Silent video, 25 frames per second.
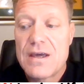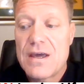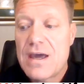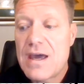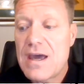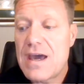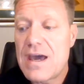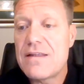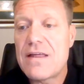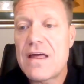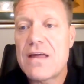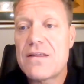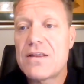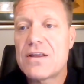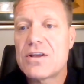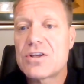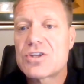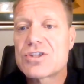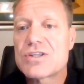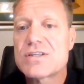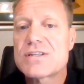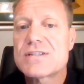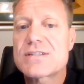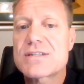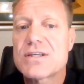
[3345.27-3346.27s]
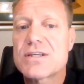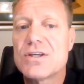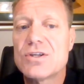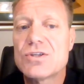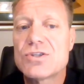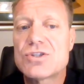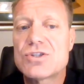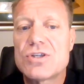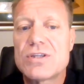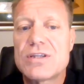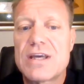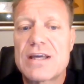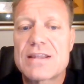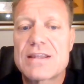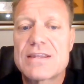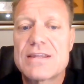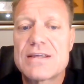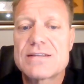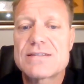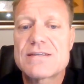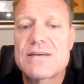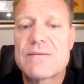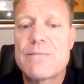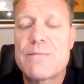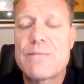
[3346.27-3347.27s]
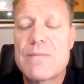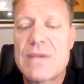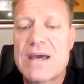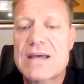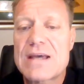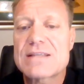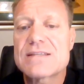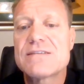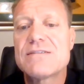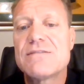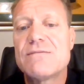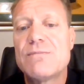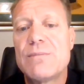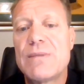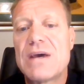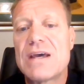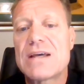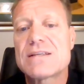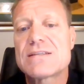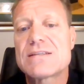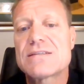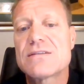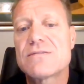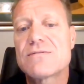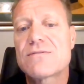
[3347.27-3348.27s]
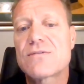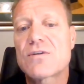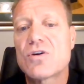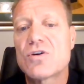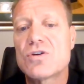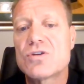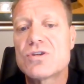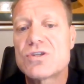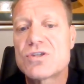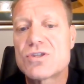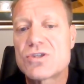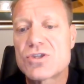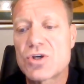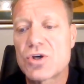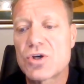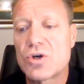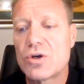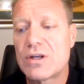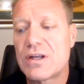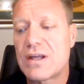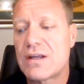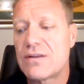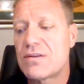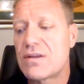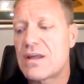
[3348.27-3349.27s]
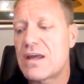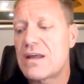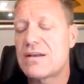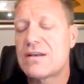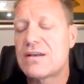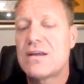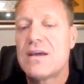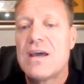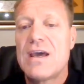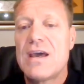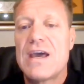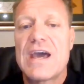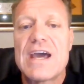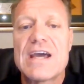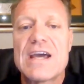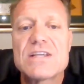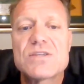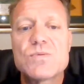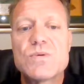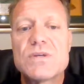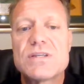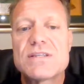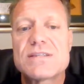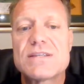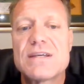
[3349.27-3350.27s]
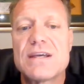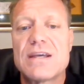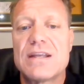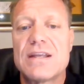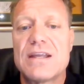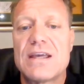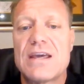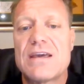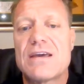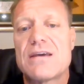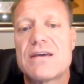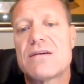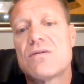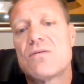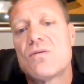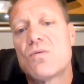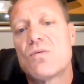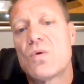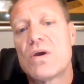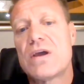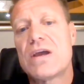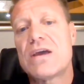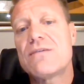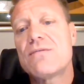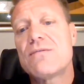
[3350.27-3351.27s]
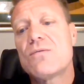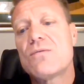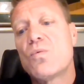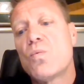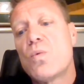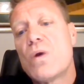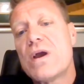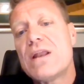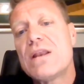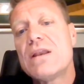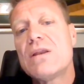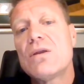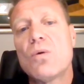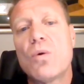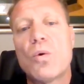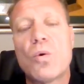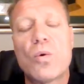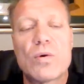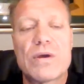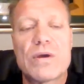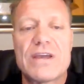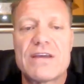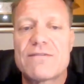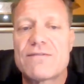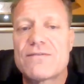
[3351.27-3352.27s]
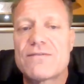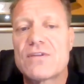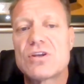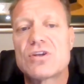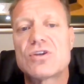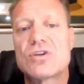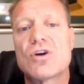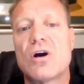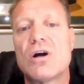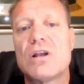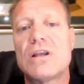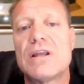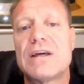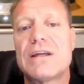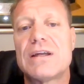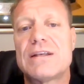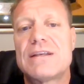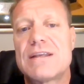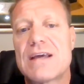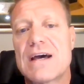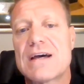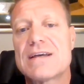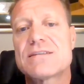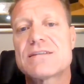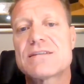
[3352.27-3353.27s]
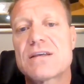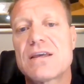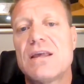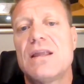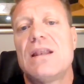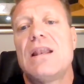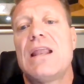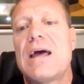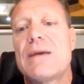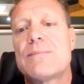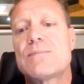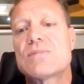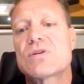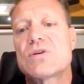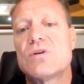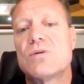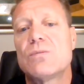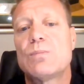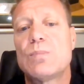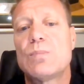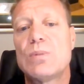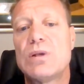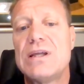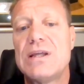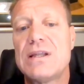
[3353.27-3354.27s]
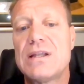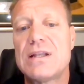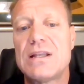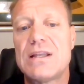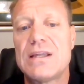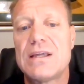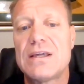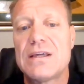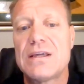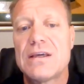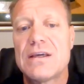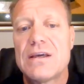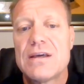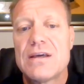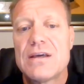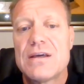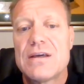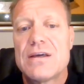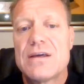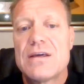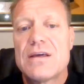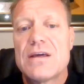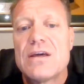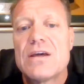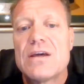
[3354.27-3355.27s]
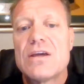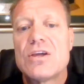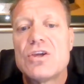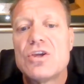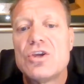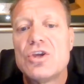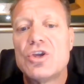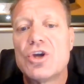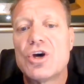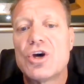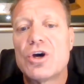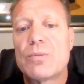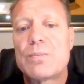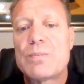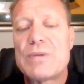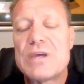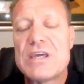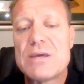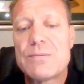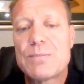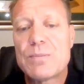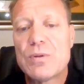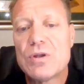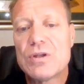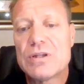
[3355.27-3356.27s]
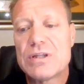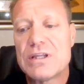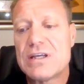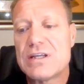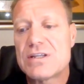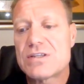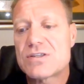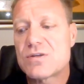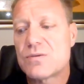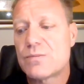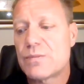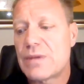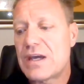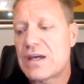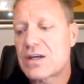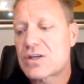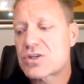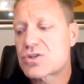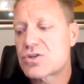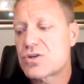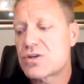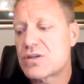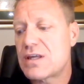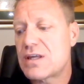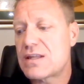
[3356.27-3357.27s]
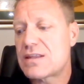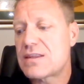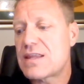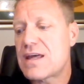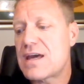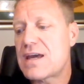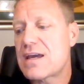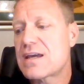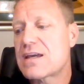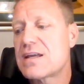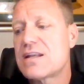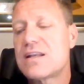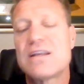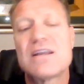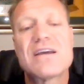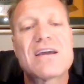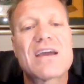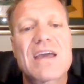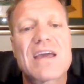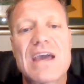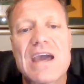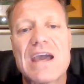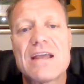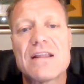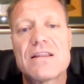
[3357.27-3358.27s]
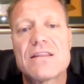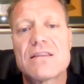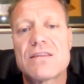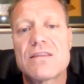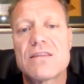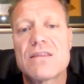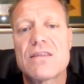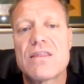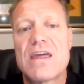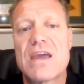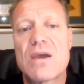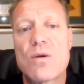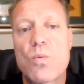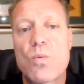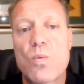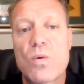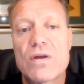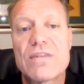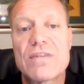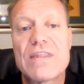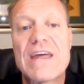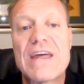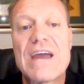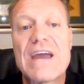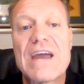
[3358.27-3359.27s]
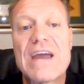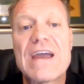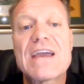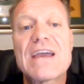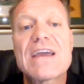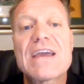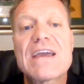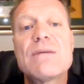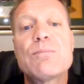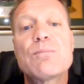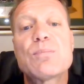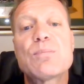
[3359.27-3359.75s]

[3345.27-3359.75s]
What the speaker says: And it just tells you that there's a massive concern. And as we said, when or if the dollar does collapse completely, you know, people need to make sure that they can they can